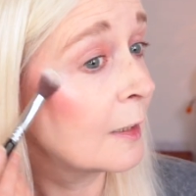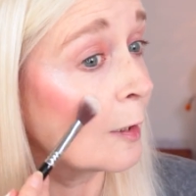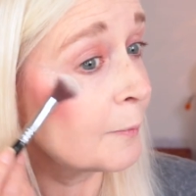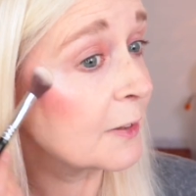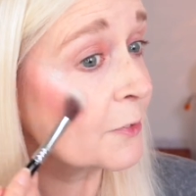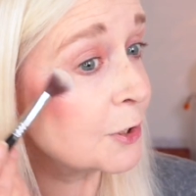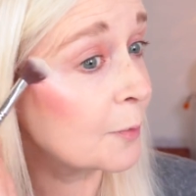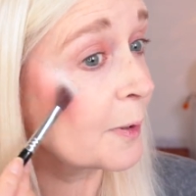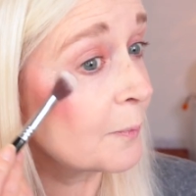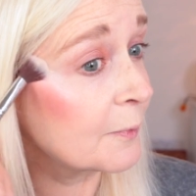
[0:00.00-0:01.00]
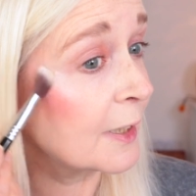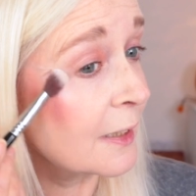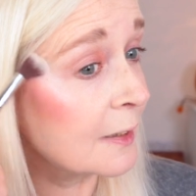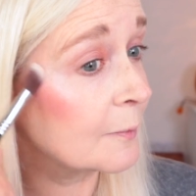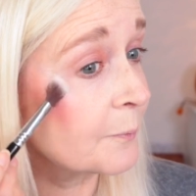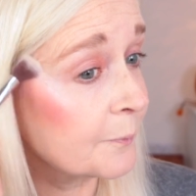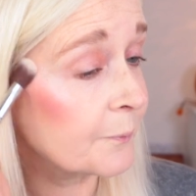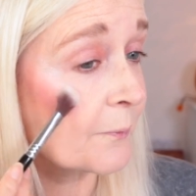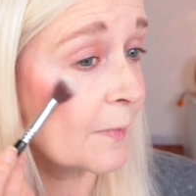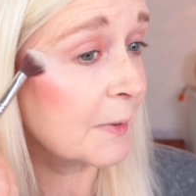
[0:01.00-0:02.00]
a bit of shopping with
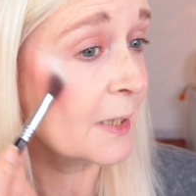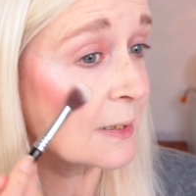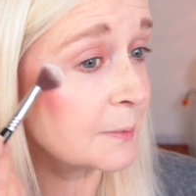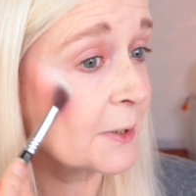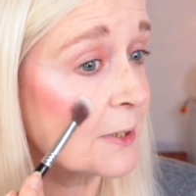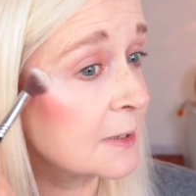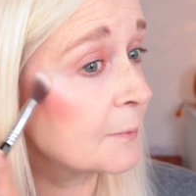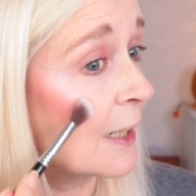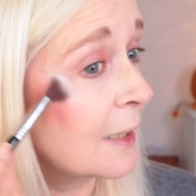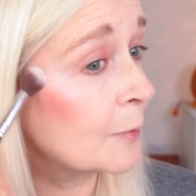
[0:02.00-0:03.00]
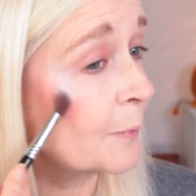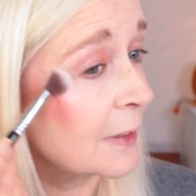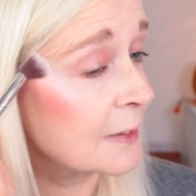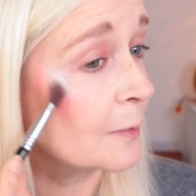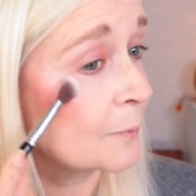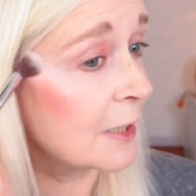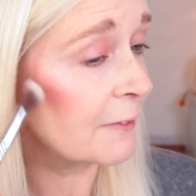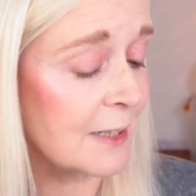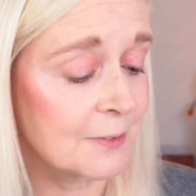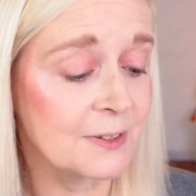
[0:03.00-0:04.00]
my husband as well, but somewhere
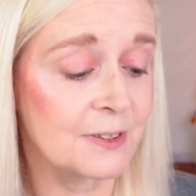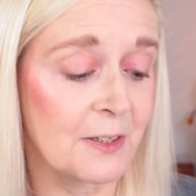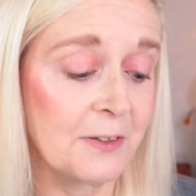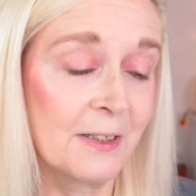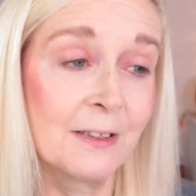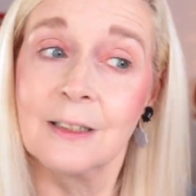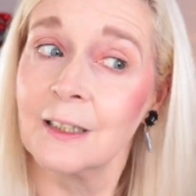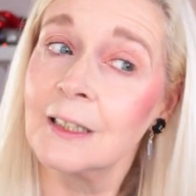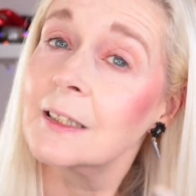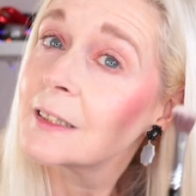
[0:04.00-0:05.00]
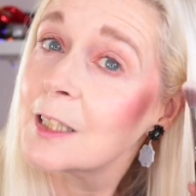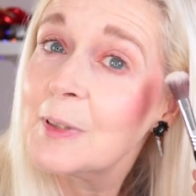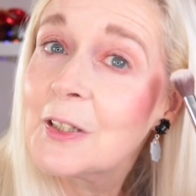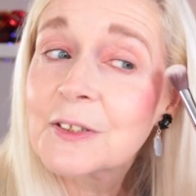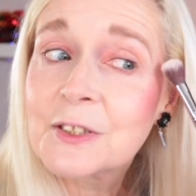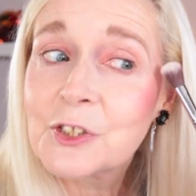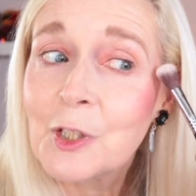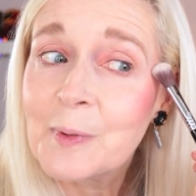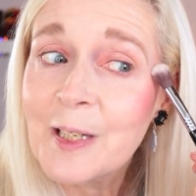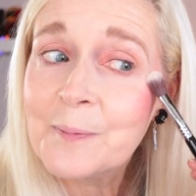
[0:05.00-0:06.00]
else. So it's going to be lots of
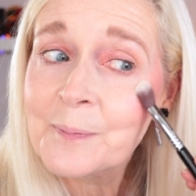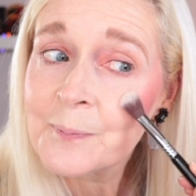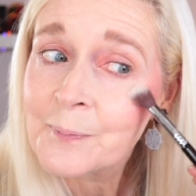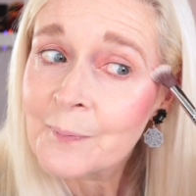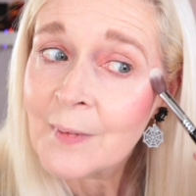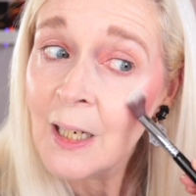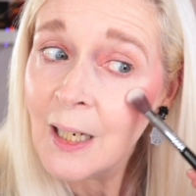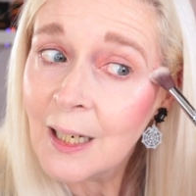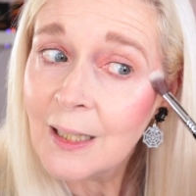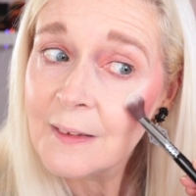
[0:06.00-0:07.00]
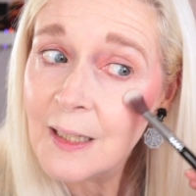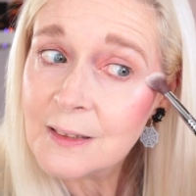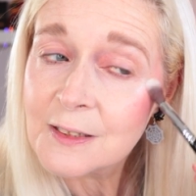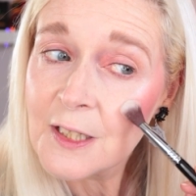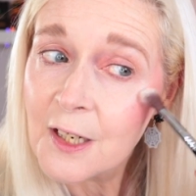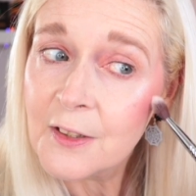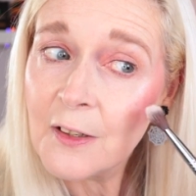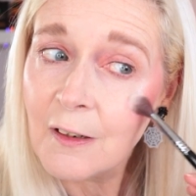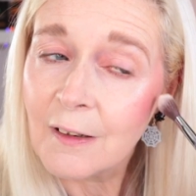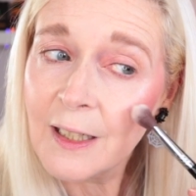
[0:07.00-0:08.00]
shopping. And then
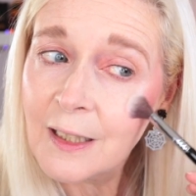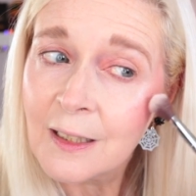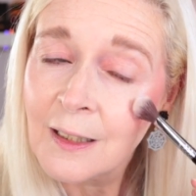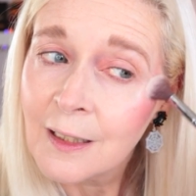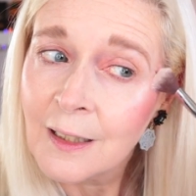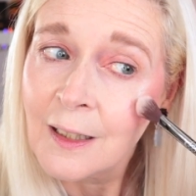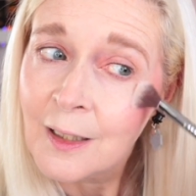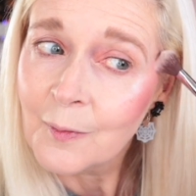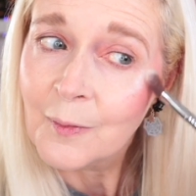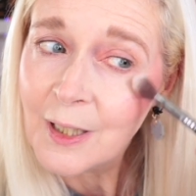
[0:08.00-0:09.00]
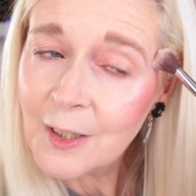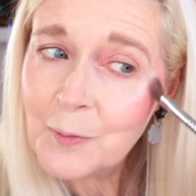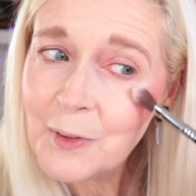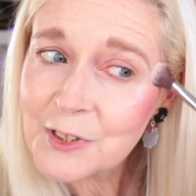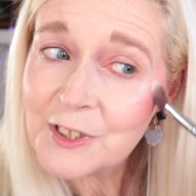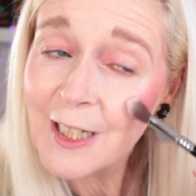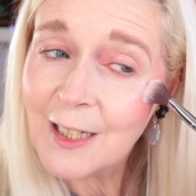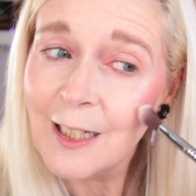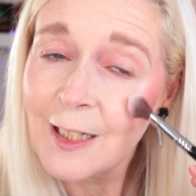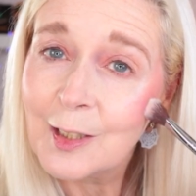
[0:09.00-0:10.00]
tonight, we're going to watch
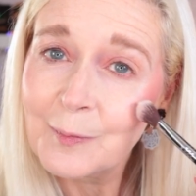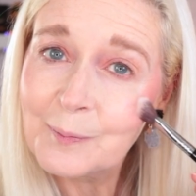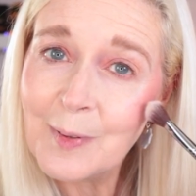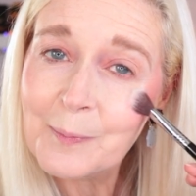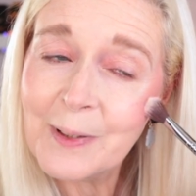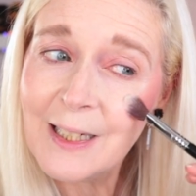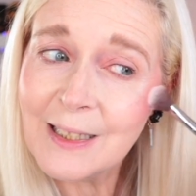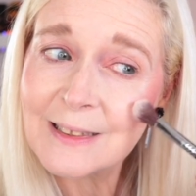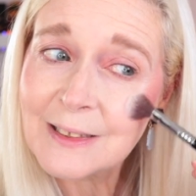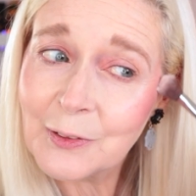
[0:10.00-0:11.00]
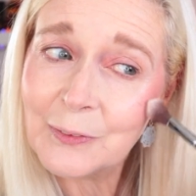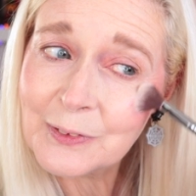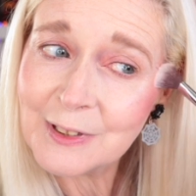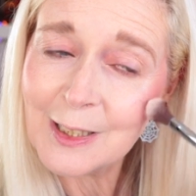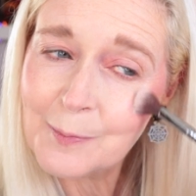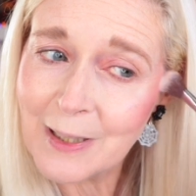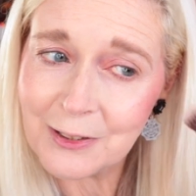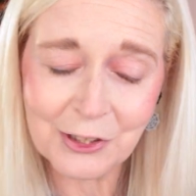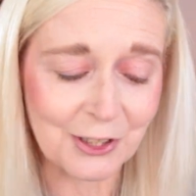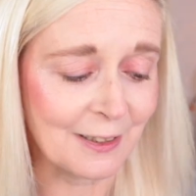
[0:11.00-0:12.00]
the Muppets Haunted
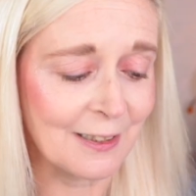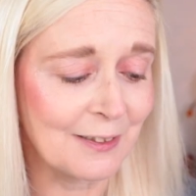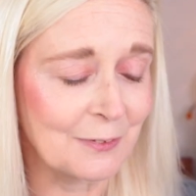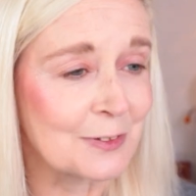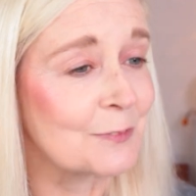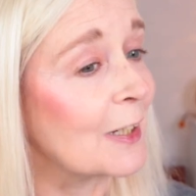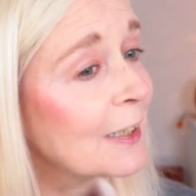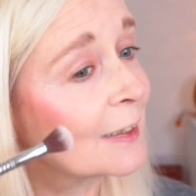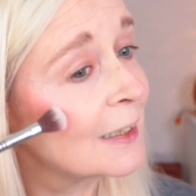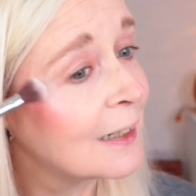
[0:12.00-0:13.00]
Mansion. That looks fun.